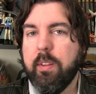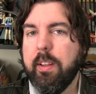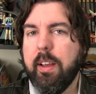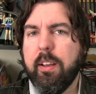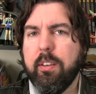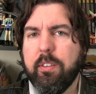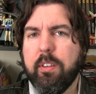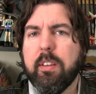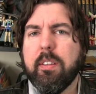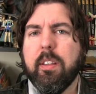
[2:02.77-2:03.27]

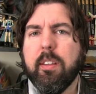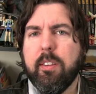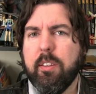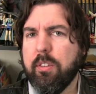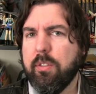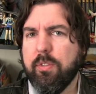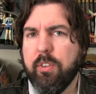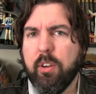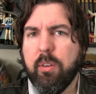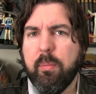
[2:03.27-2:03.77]
last thing that
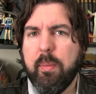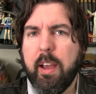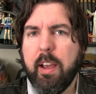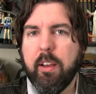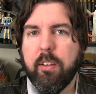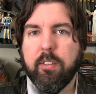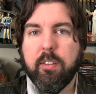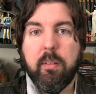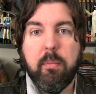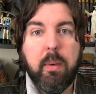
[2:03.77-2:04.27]
this film
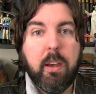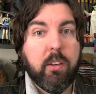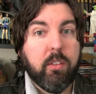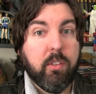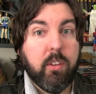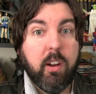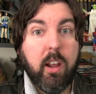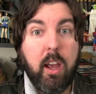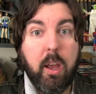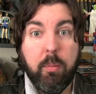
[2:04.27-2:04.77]
has that makes
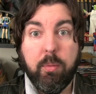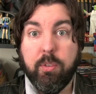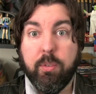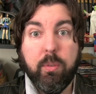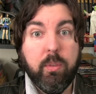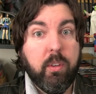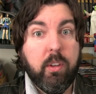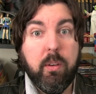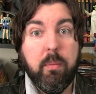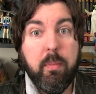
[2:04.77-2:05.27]
it
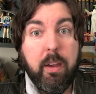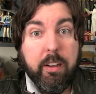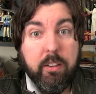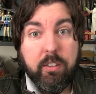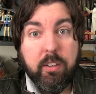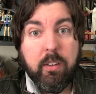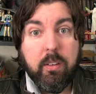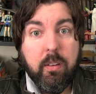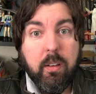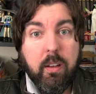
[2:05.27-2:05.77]
absolutely
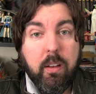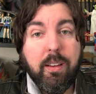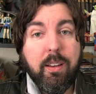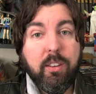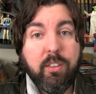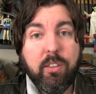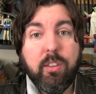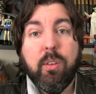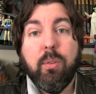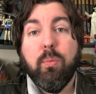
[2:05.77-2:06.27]
amazing
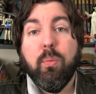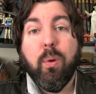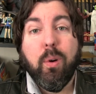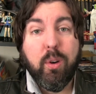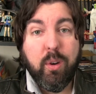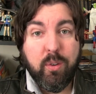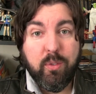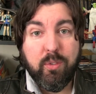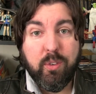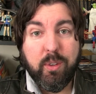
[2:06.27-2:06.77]
is the
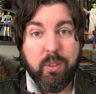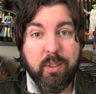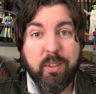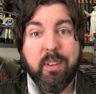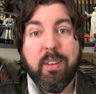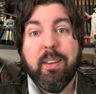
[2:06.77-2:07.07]
wonderful